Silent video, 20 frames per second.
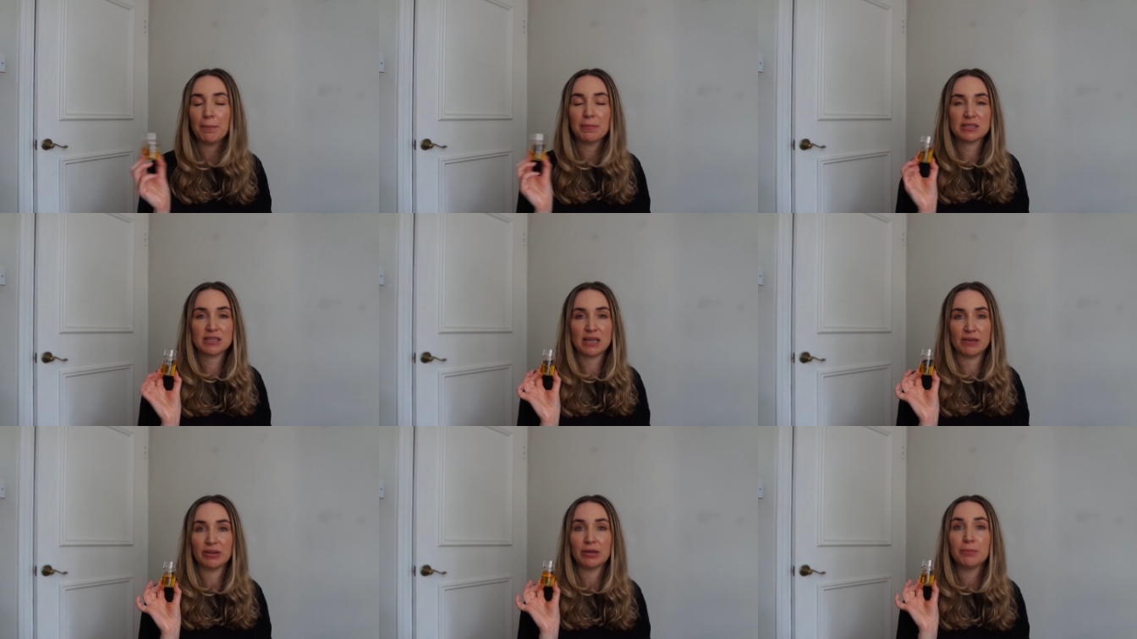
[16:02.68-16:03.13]
No.
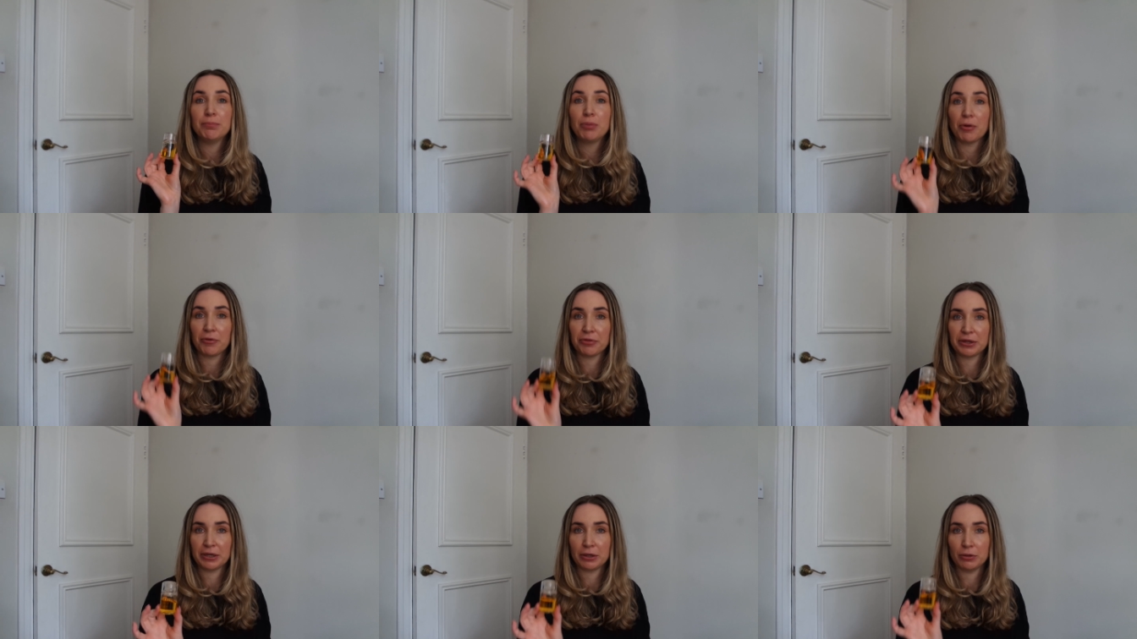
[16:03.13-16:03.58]
7
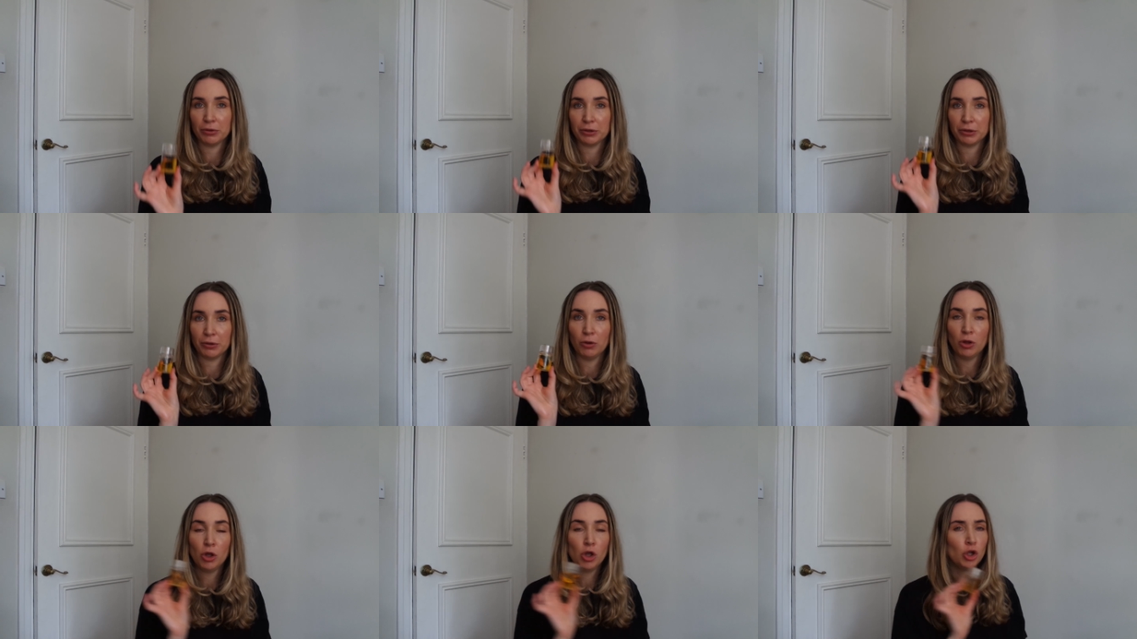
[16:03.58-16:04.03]
Bonding
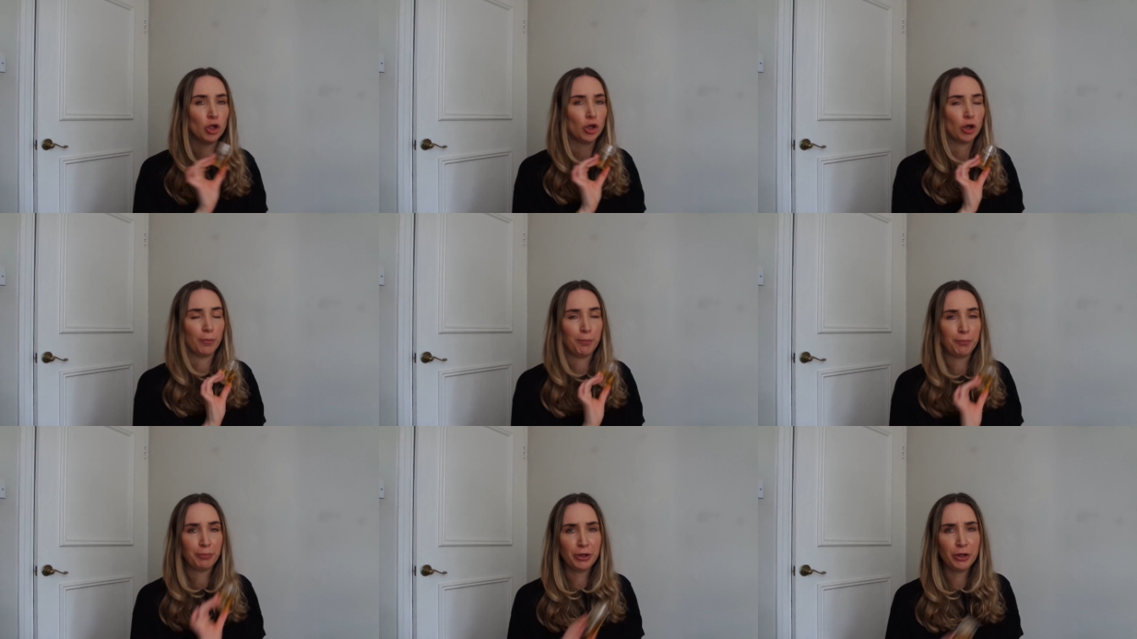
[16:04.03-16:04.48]
Oil.
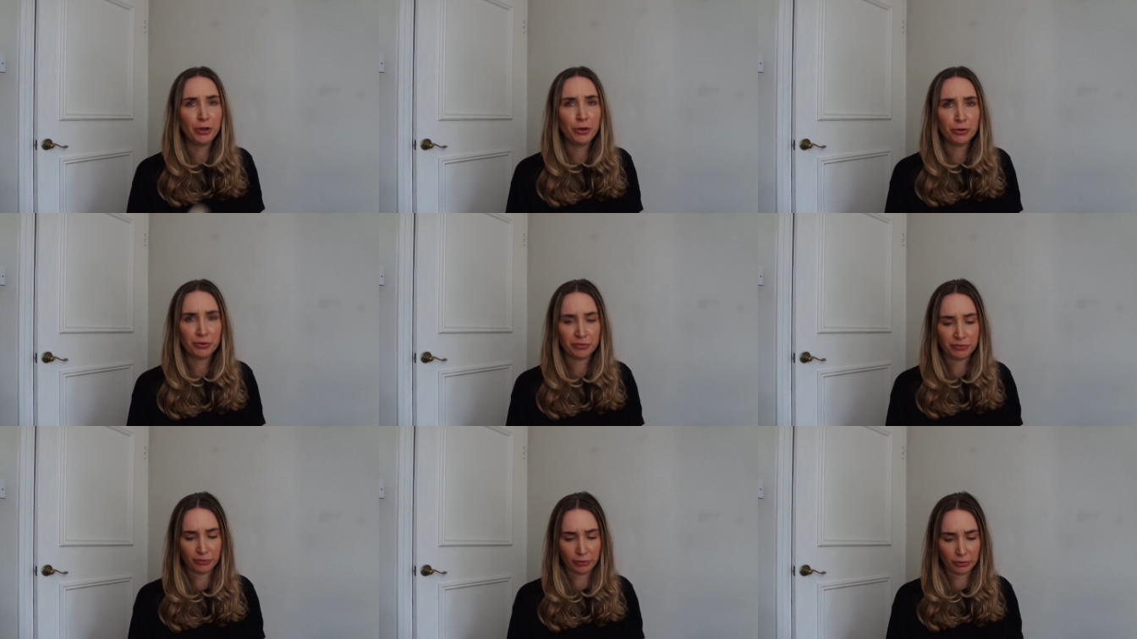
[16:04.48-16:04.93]

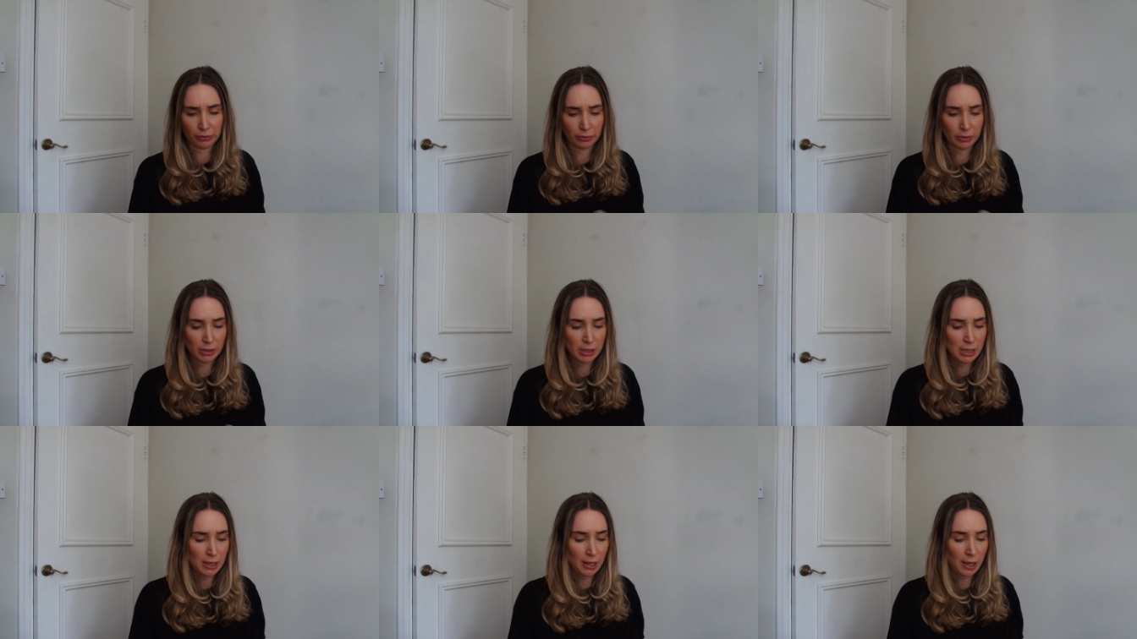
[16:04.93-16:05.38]

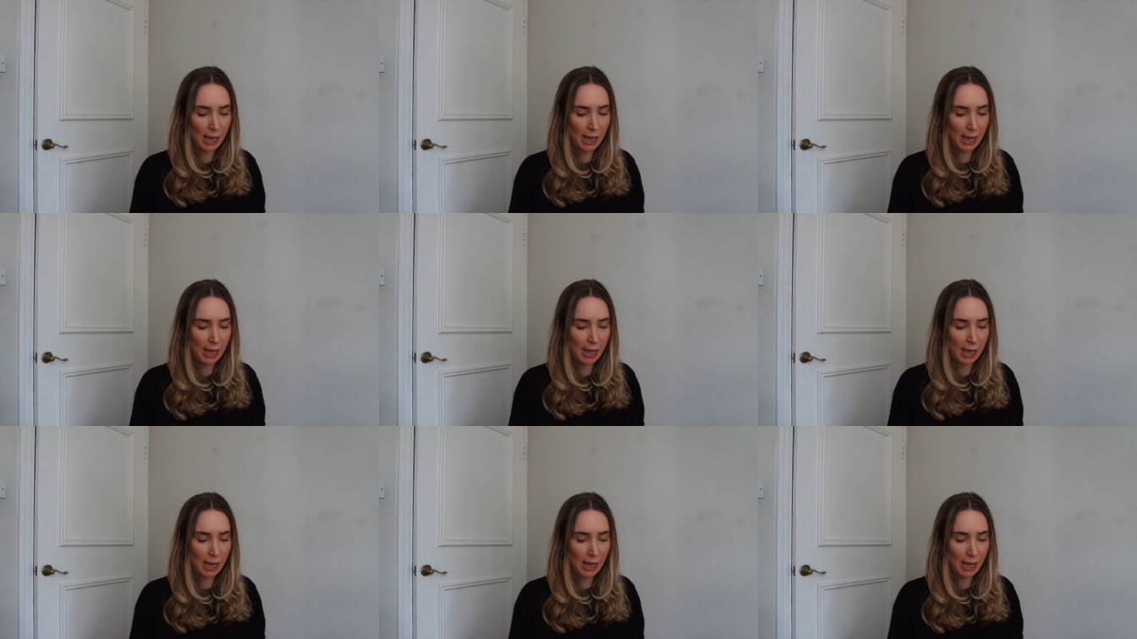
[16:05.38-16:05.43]
Beautiful.